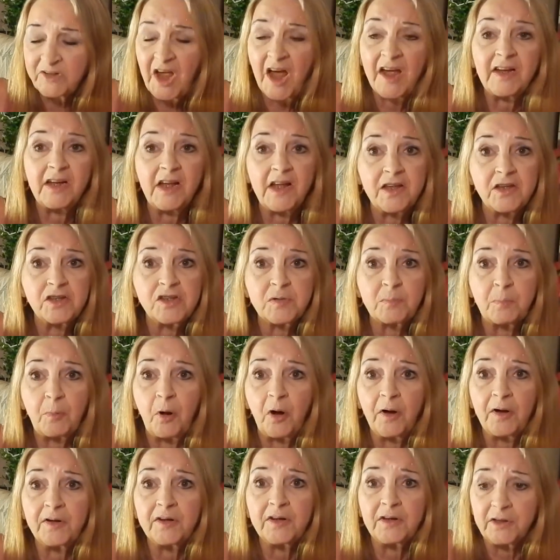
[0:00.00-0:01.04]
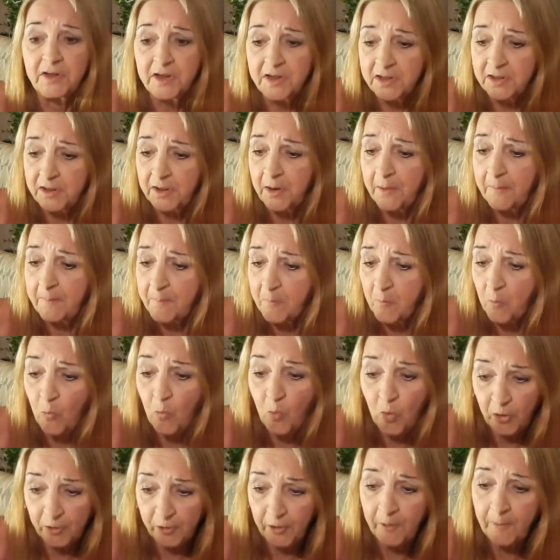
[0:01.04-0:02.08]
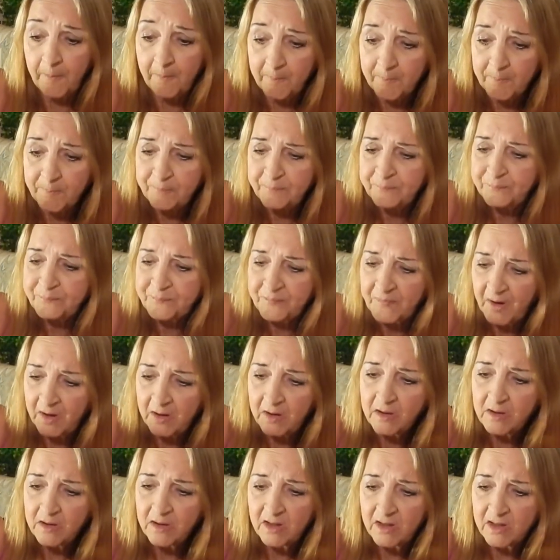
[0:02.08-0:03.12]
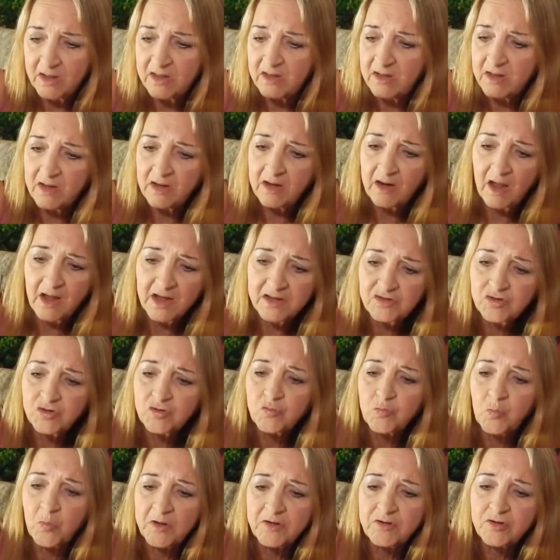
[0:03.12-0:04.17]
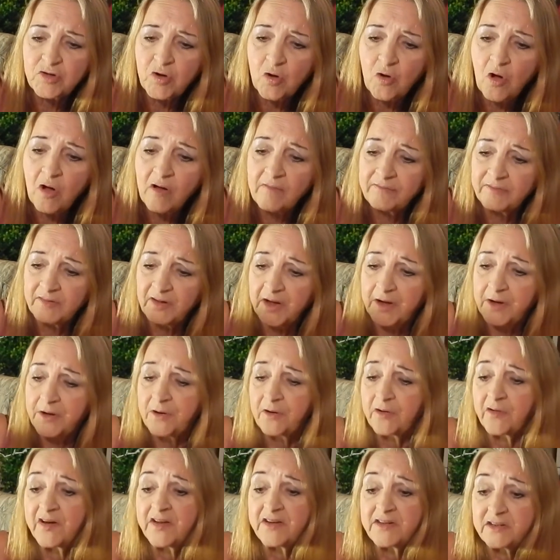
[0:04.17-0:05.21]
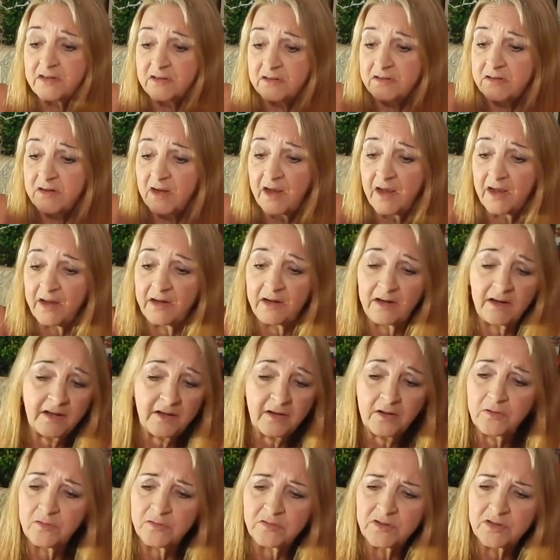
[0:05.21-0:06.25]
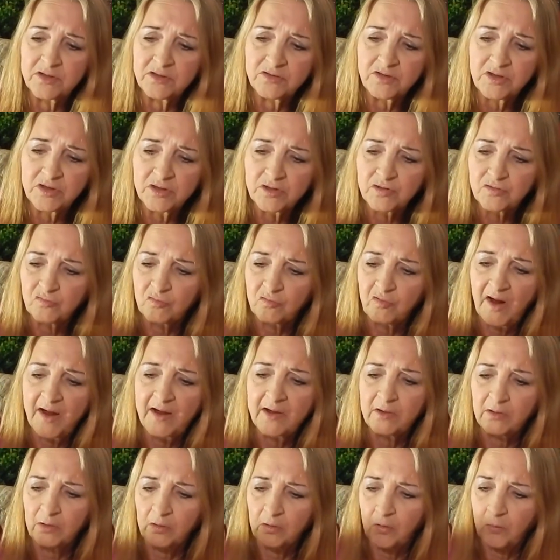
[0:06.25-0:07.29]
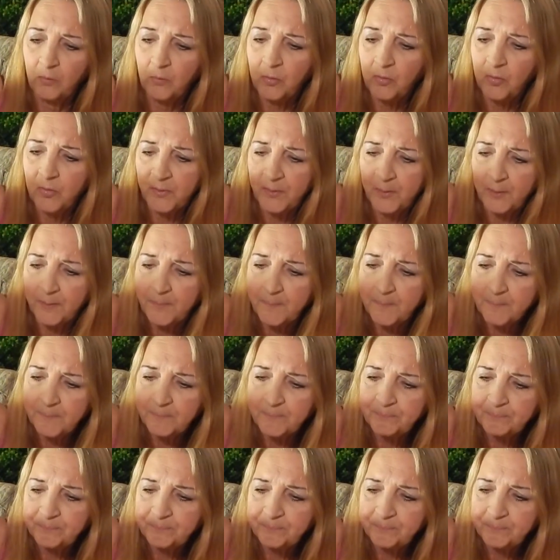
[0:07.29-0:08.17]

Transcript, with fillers: I like sparkling water. And then I switch off later in the day and I go to just regular water.